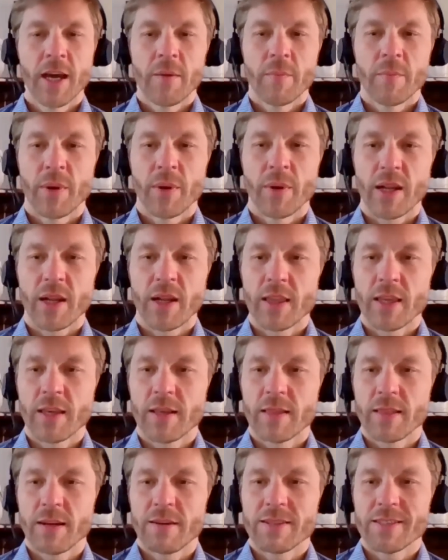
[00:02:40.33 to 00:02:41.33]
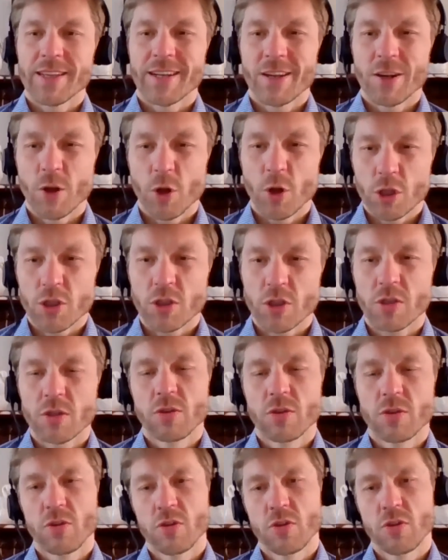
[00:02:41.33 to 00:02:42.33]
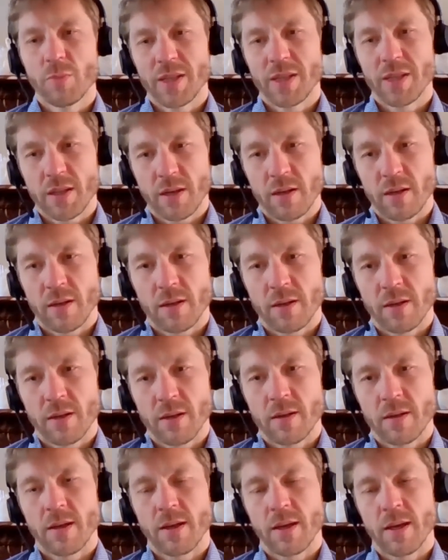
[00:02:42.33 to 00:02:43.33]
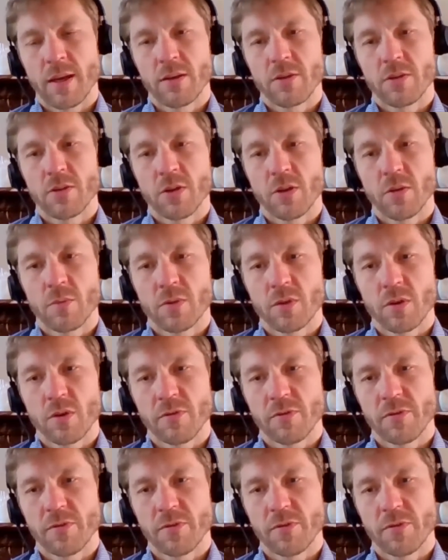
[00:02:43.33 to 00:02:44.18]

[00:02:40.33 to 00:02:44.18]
But I think there is a lot to be done in terms of